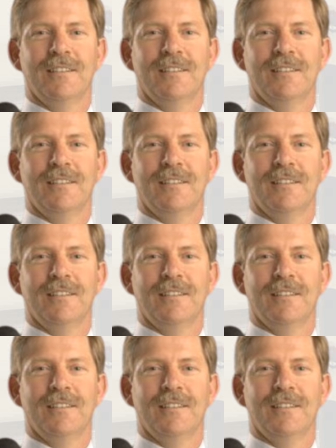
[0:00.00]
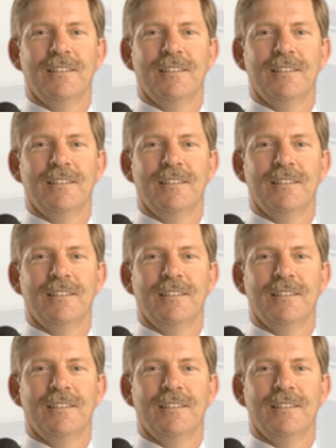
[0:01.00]

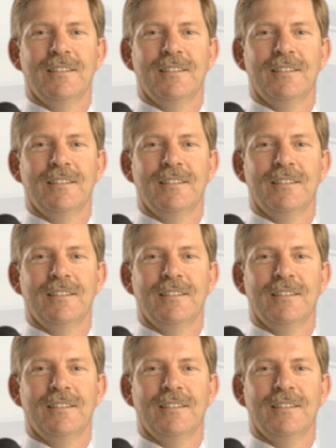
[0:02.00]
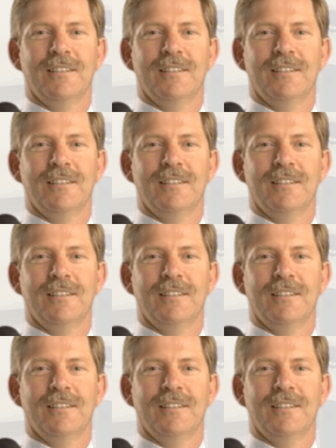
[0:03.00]

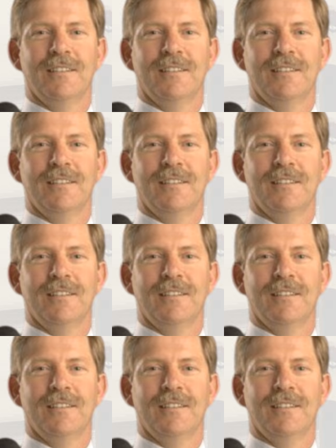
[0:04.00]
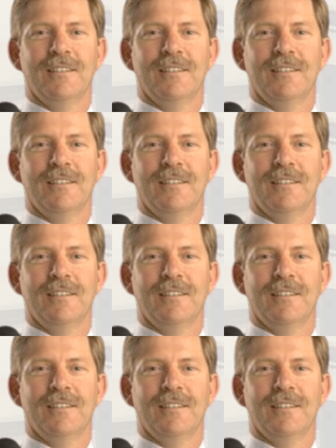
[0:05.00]

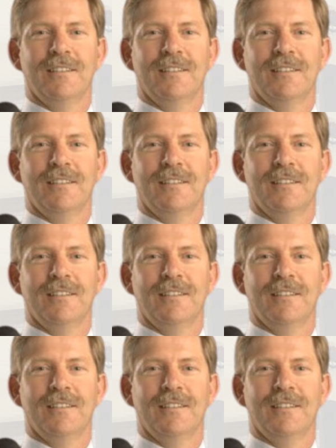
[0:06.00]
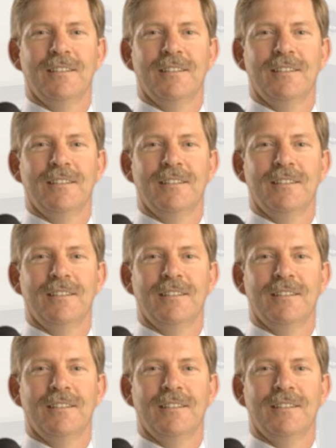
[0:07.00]
The face doesn't move, so there is nothing to read.